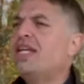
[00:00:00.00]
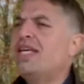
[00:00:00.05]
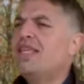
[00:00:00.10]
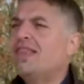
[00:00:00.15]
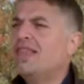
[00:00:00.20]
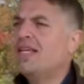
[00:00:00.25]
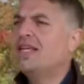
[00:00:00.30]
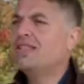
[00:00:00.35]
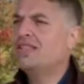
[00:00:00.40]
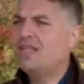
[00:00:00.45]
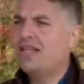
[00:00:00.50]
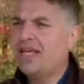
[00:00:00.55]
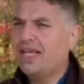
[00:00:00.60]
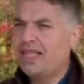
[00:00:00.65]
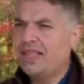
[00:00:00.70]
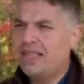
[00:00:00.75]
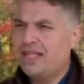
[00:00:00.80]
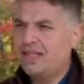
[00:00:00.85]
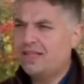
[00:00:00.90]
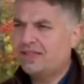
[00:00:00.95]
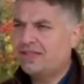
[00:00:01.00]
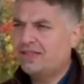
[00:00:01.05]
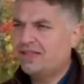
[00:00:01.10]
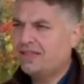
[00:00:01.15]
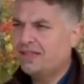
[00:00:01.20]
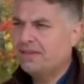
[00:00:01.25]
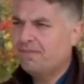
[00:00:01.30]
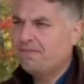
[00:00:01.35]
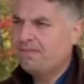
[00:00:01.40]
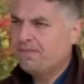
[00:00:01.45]
things like this,
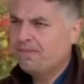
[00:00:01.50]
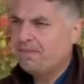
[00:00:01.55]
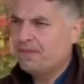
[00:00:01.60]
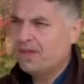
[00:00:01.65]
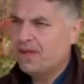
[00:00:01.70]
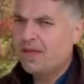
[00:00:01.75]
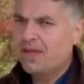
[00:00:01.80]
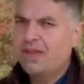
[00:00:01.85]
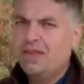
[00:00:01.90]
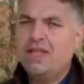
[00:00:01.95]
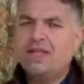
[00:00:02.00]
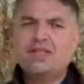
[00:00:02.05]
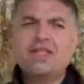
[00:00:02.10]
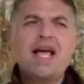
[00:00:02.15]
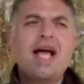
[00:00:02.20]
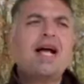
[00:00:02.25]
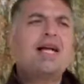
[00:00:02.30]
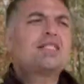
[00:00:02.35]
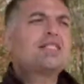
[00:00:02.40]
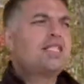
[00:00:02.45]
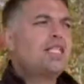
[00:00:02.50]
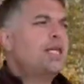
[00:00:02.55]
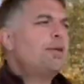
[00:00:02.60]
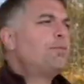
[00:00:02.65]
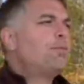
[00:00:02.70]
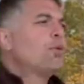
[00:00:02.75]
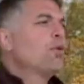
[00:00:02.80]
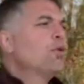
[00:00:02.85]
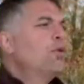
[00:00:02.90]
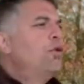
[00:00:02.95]
this actually
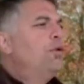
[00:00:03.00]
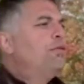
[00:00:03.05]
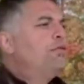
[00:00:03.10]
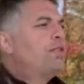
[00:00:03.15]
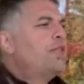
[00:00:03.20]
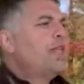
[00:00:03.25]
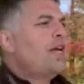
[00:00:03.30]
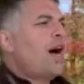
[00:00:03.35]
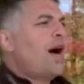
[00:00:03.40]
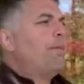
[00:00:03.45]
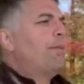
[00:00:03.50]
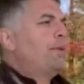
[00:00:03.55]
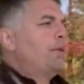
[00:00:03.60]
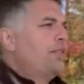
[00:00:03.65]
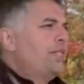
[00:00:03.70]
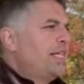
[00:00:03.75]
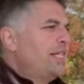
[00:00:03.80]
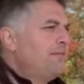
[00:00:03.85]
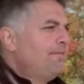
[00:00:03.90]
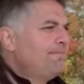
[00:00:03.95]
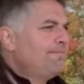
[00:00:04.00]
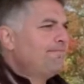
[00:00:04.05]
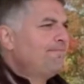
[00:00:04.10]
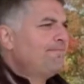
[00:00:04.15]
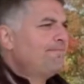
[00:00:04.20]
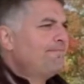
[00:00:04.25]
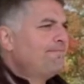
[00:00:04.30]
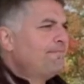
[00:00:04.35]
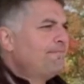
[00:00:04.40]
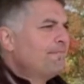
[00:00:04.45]
proves the opposite.
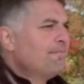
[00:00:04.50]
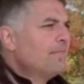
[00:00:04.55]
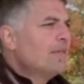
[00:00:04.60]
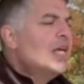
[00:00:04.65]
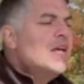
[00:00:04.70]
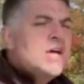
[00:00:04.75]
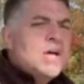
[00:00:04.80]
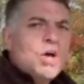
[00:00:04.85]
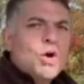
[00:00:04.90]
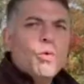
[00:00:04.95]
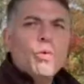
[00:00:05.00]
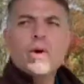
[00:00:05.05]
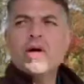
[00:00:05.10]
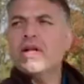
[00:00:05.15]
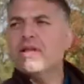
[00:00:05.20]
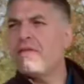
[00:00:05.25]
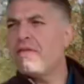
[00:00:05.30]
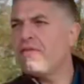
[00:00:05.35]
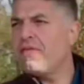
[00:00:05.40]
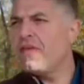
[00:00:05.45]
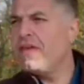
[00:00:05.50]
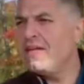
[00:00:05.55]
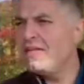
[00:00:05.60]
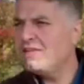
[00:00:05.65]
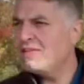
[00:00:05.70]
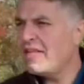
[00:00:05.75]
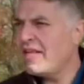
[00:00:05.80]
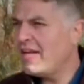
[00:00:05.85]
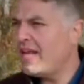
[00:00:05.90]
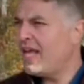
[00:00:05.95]
One of the
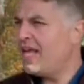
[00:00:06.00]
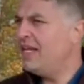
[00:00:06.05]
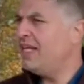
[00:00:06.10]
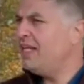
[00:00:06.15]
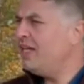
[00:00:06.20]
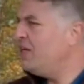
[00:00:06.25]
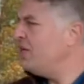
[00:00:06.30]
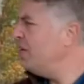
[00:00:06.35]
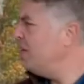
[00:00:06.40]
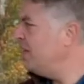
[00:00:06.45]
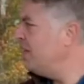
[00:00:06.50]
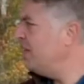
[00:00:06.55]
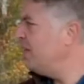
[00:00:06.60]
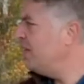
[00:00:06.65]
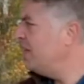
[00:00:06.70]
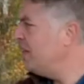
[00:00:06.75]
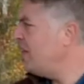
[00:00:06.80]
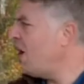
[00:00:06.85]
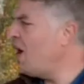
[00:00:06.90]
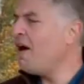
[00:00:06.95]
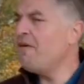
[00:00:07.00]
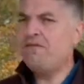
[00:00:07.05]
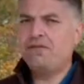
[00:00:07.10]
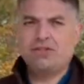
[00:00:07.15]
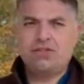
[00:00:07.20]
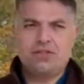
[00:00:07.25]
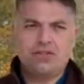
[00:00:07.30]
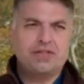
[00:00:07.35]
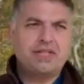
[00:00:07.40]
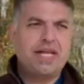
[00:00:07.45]
things that any good
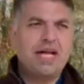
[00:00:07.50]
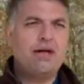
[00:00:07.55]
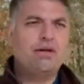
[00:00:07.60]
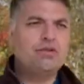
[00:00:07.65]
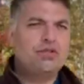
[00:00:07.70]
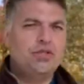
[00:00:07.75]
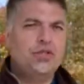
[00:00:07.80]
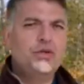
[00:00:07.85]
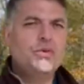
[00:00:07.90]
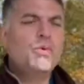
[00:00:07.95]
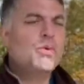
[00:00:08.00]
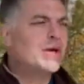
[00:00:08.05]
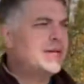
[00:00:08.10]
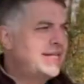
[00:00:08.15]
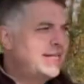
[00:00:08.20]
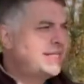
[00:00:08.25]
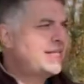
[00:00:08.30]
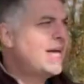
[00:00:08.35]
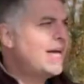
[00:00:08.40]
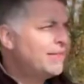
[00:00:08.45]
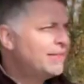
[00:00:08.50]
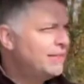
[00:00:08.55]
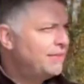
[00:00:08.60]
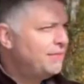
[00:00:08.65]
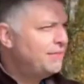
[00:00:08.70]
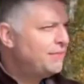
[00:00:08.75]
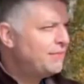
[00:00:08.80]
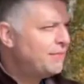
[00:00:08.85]
officer tells you, or detective,